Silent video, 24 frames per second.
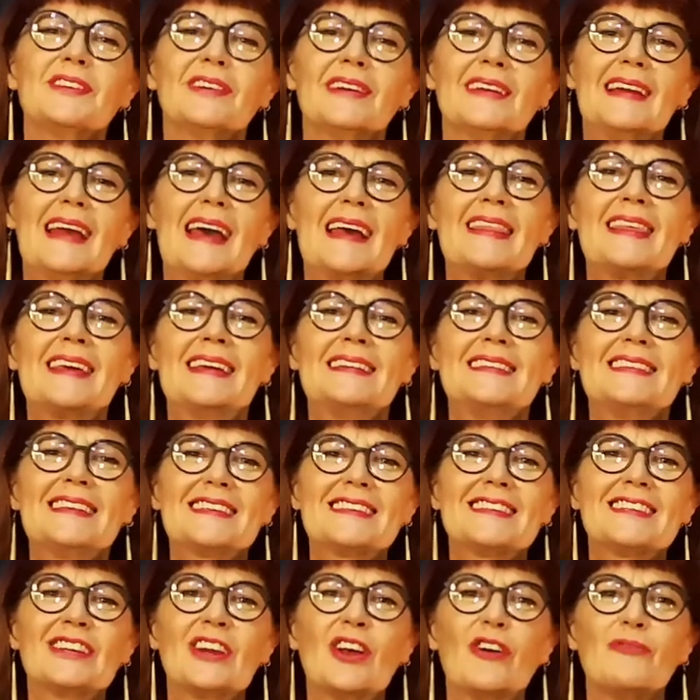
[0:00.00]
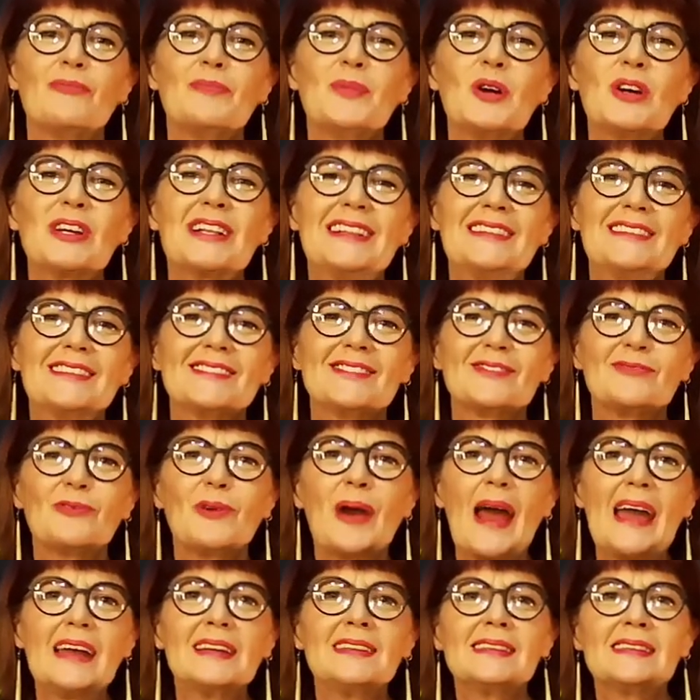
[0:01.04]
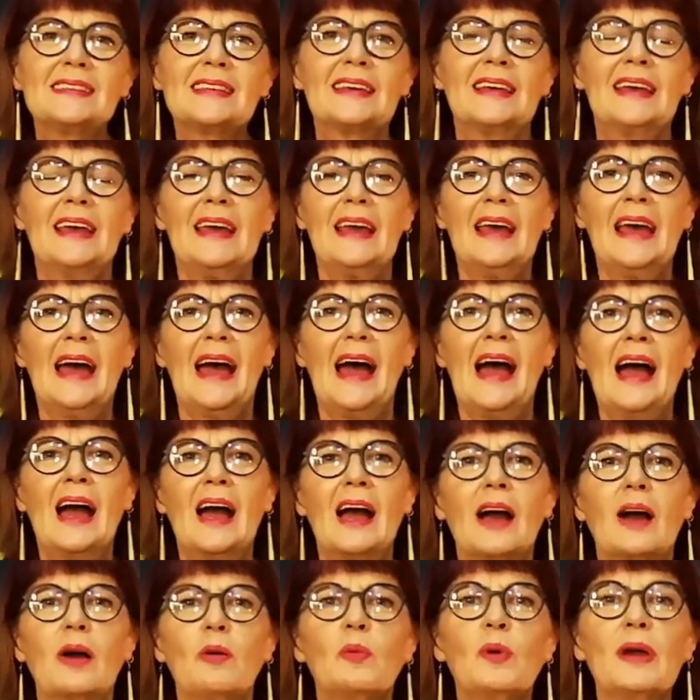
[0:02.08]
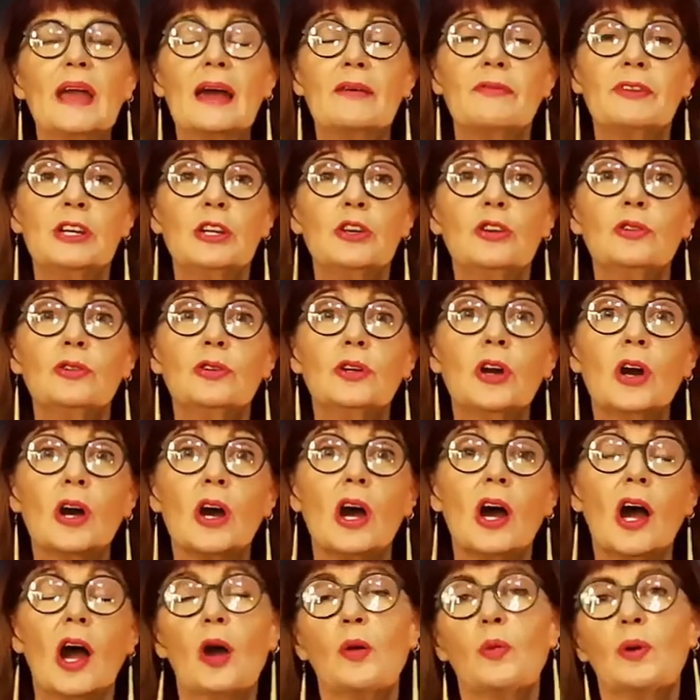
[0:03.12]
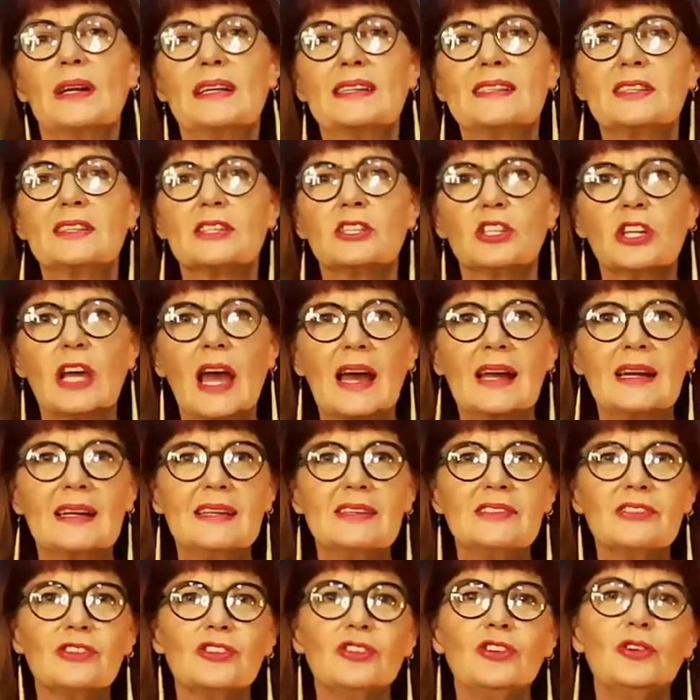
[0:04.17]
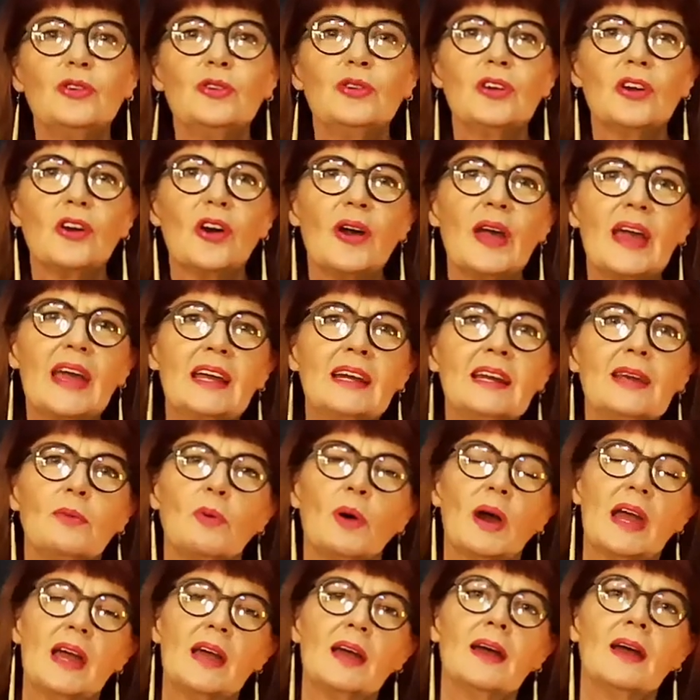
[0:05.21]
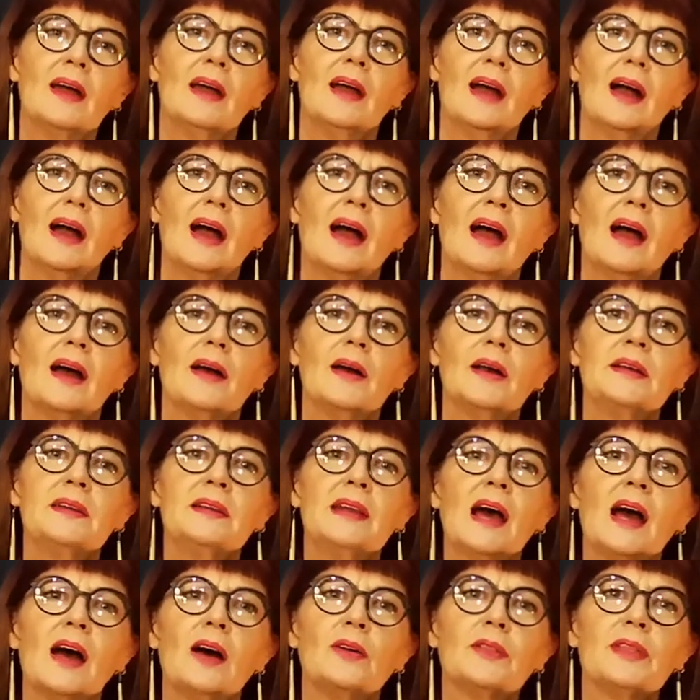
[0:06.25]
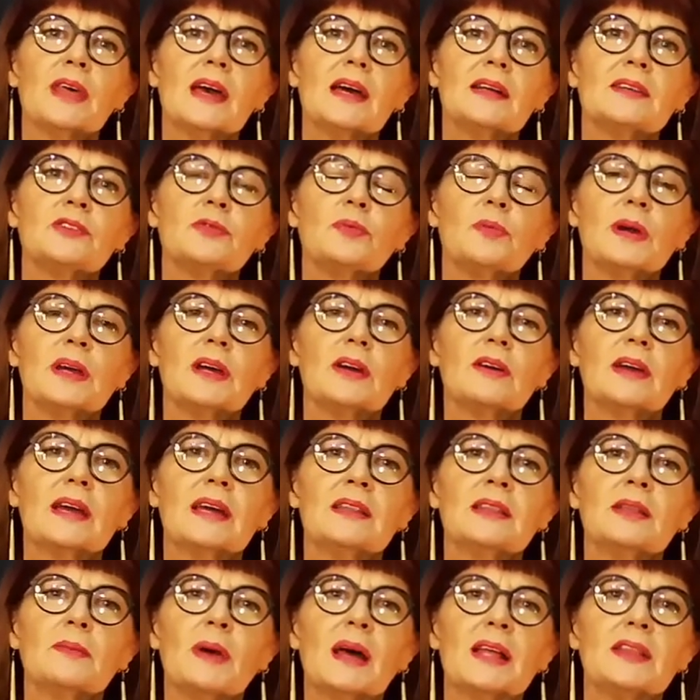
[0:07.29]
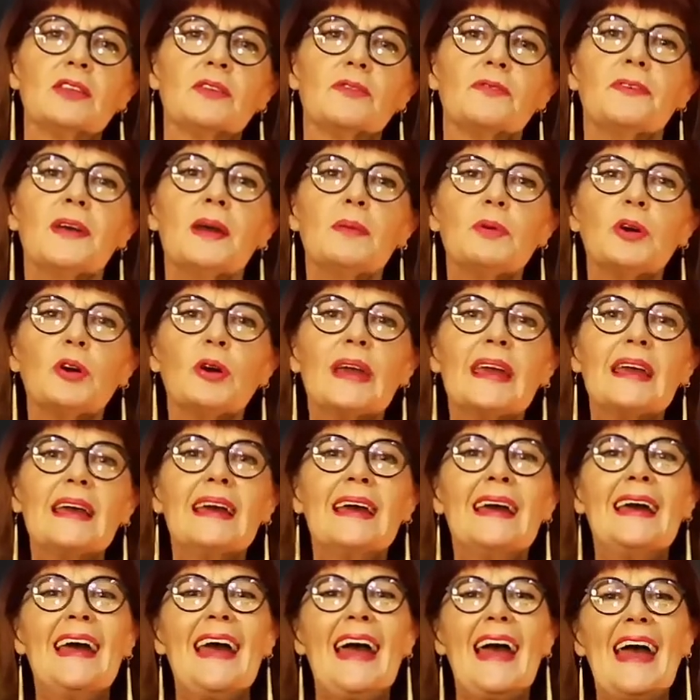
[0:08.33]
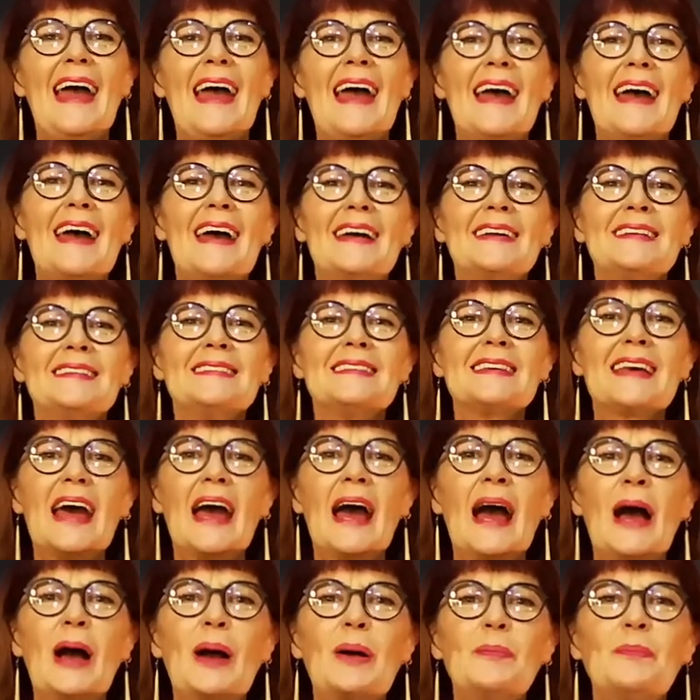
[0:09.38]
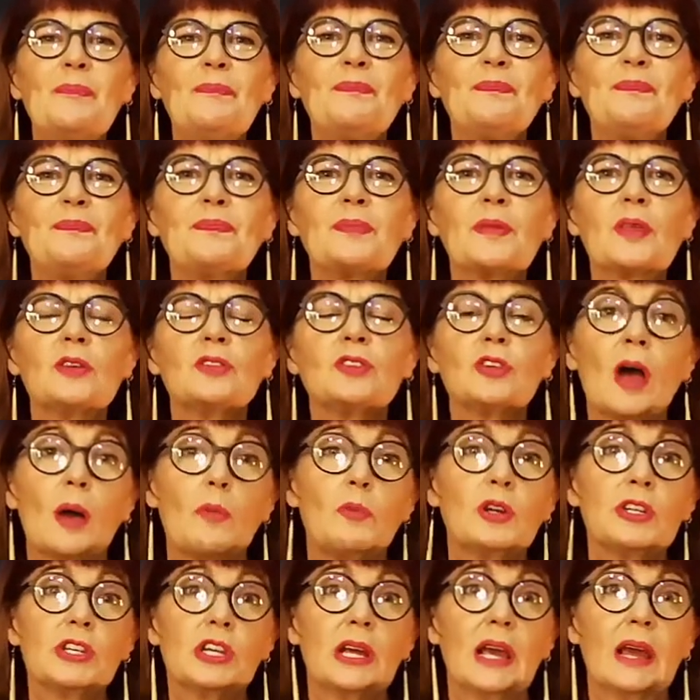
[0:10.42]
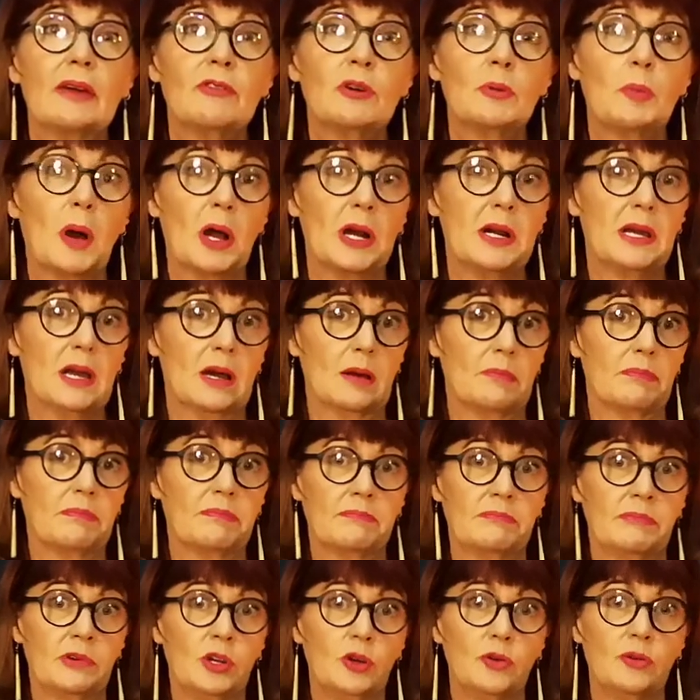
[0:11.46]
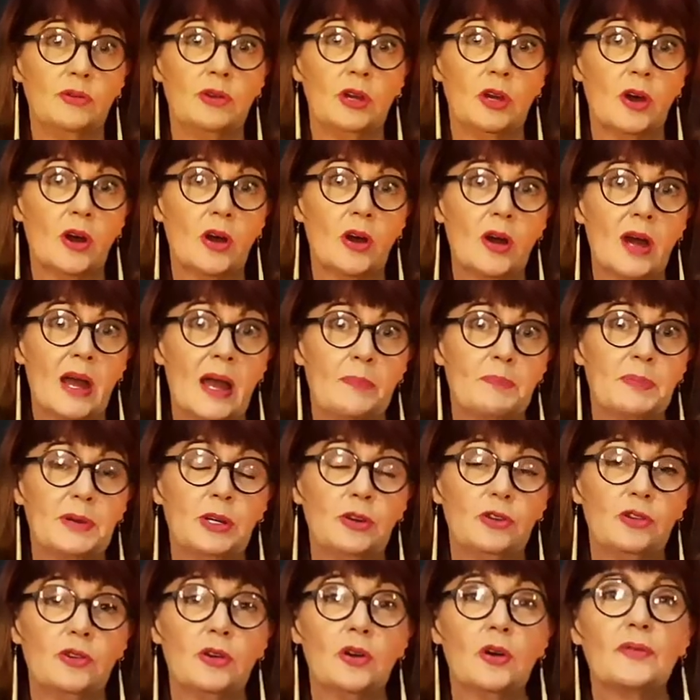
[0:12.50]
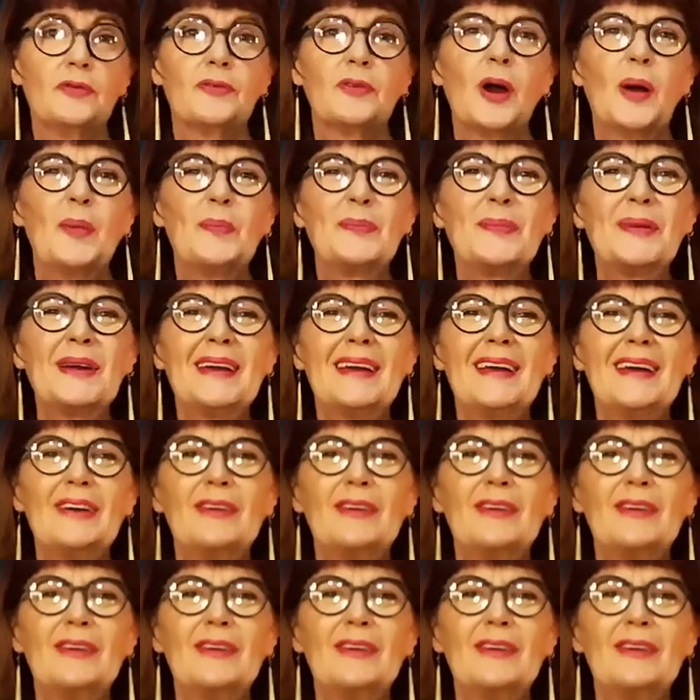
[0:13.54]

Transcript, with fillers: to another edition of Myrtle's Rant. Uh, we have a new year. Oh, well, it's Chinese New Year anyway, uh, now that we're in the month of February. And um, so I'm wishing everybody a new year, a happy new year from,